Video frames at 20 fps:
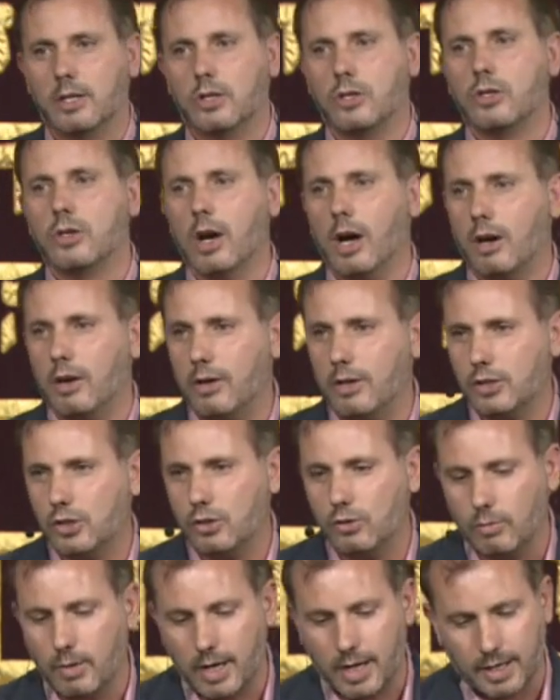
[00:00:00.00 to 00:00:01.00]

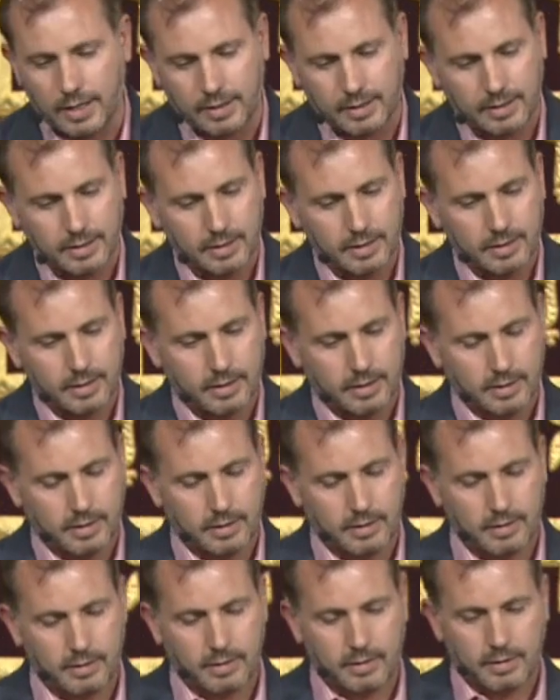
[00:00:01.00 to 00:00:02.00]
Yehoshua.
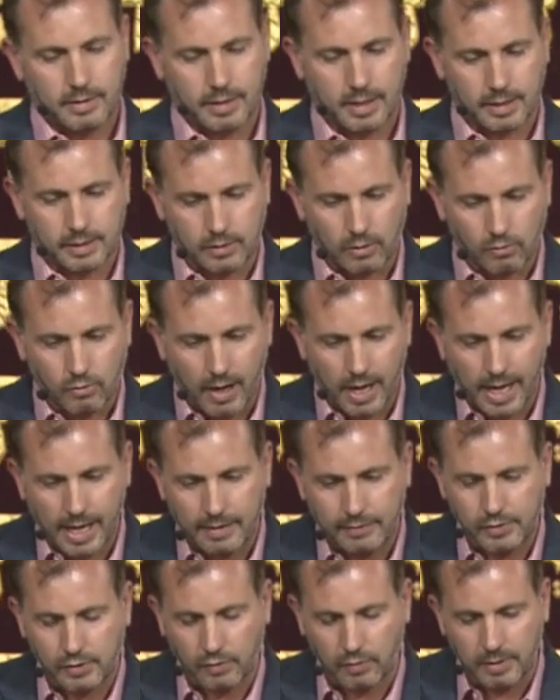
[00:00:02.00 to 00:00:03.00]
It
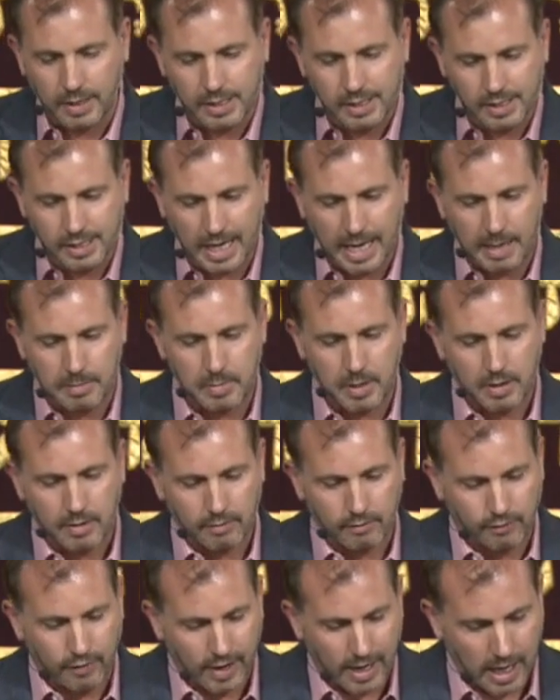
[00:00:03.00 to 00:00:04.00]
derives from the same
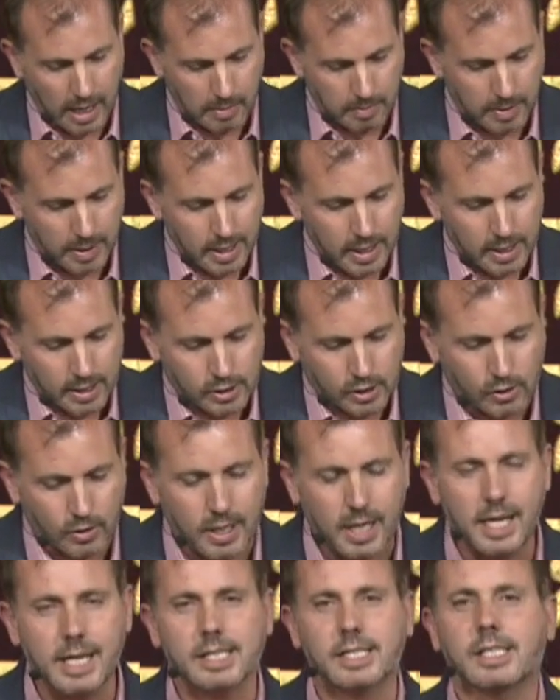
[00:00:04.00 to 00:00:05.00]
verb. So
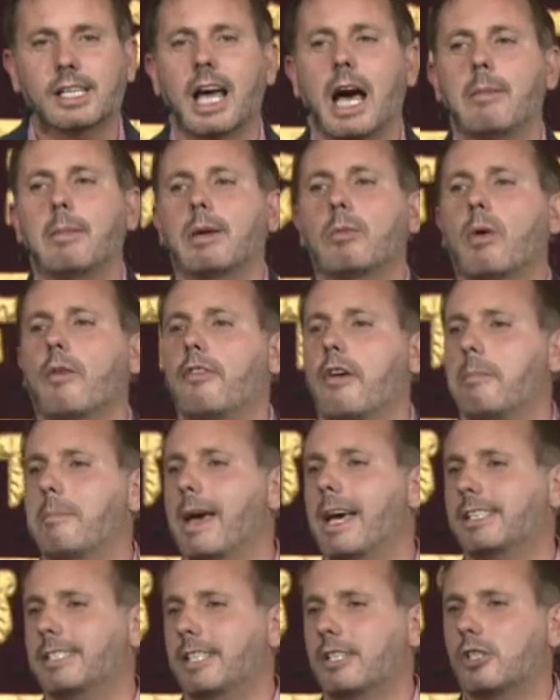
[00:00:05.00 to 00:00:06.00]
he is coming with a
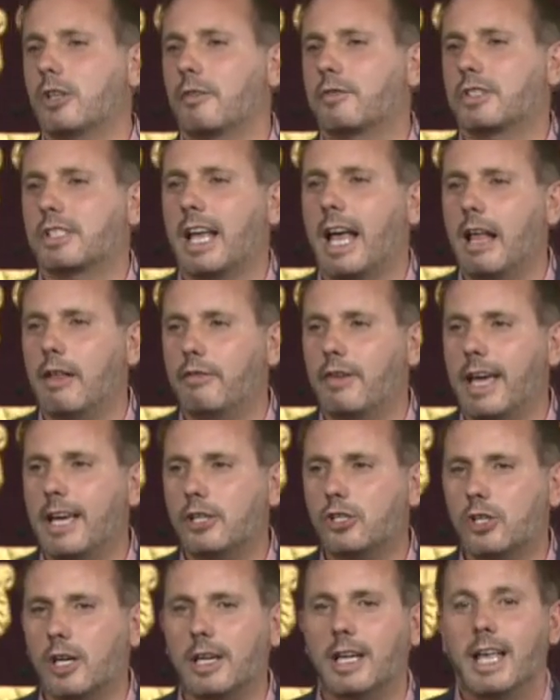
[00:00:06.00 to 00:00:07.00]
message of
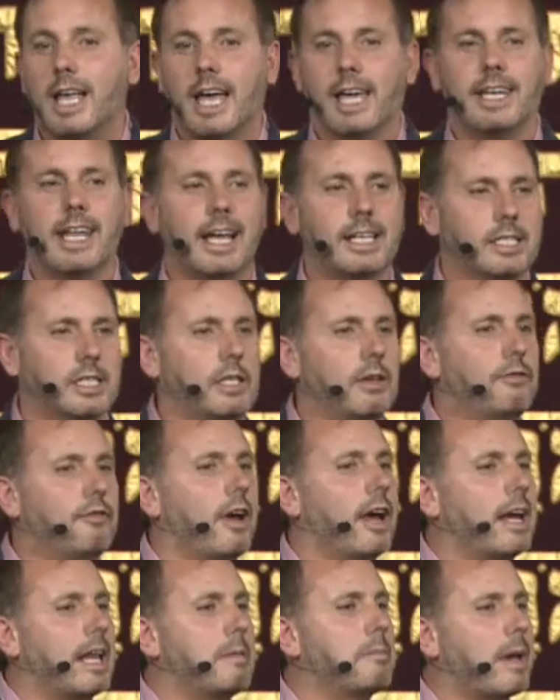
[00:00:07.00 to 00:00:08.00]
salvation, and that's the
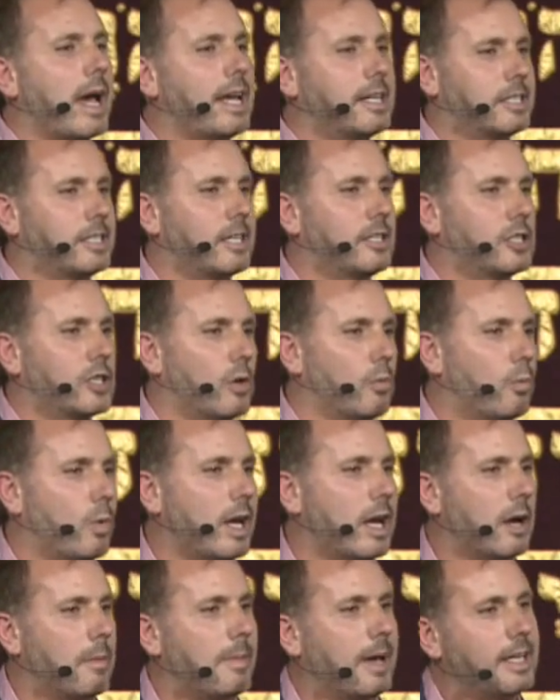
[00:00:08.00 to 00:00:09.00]
very message that
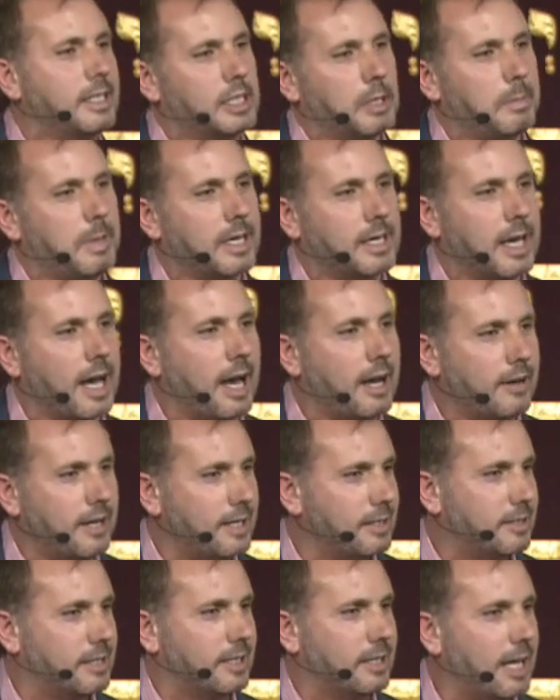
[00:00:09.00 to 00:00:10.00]
we are meant to be
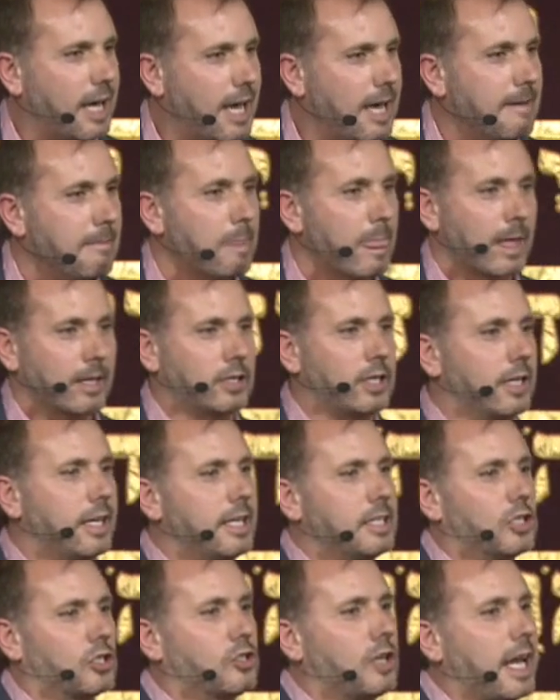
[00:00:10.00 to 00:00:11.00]
carrying today to
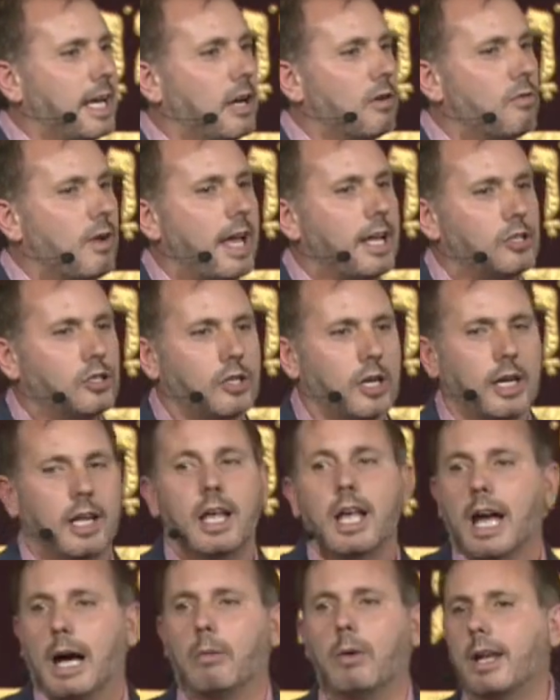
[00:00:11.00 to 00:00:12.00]
this generation.
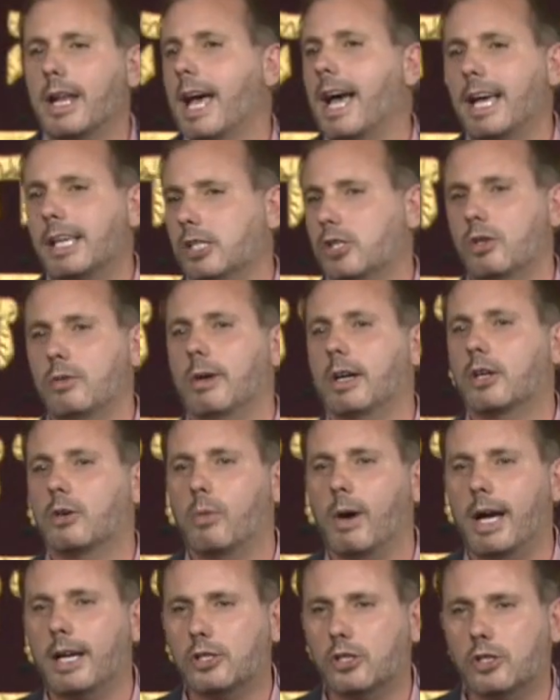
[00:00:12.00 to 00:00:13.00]
I want to ask you a
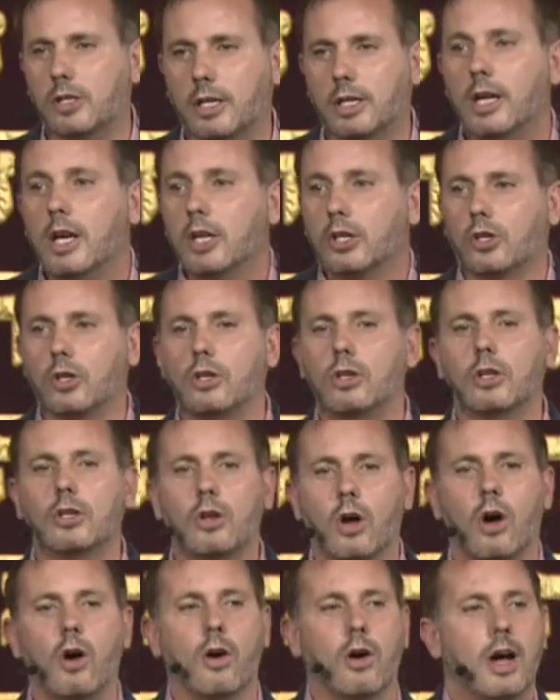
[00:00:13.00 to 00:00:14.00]
question. Do you
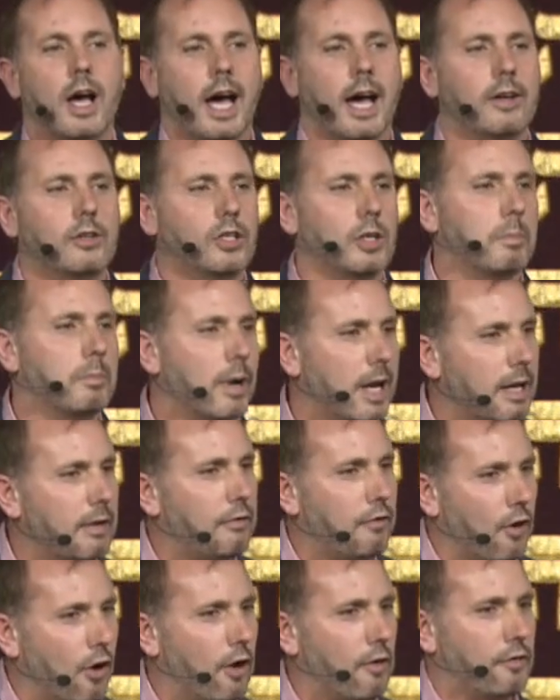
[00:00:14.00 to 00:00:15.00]
know how to bring
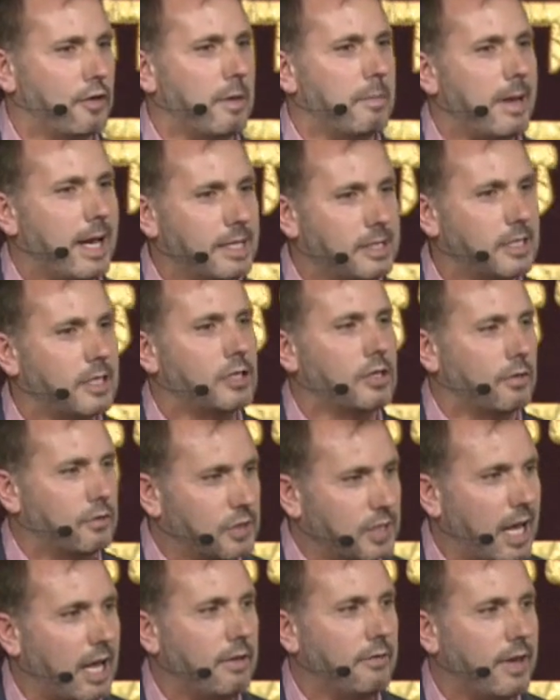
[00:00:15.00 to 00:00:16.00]
forth the message of
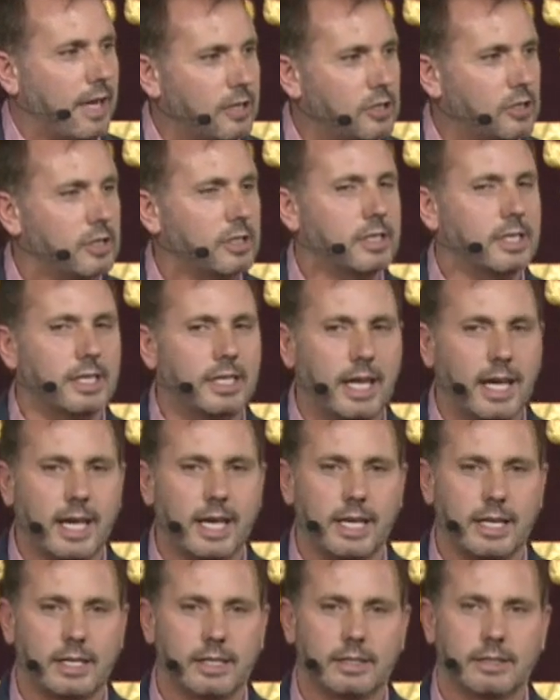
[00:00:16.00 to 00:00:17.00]
salvation
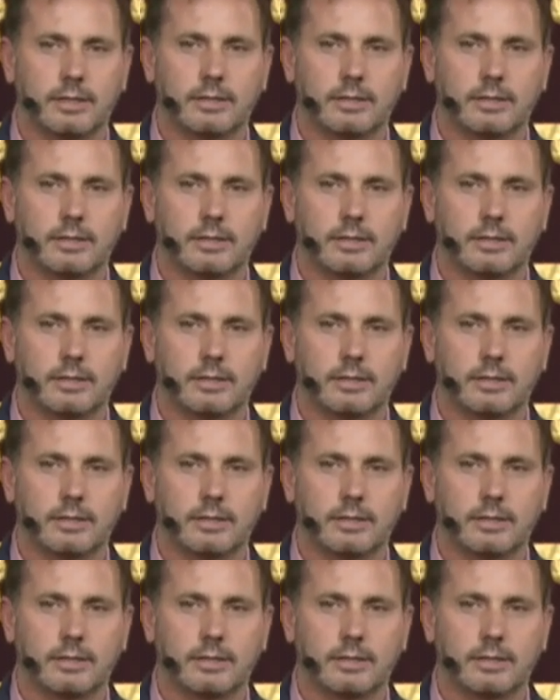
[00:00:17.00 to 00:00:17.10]
today?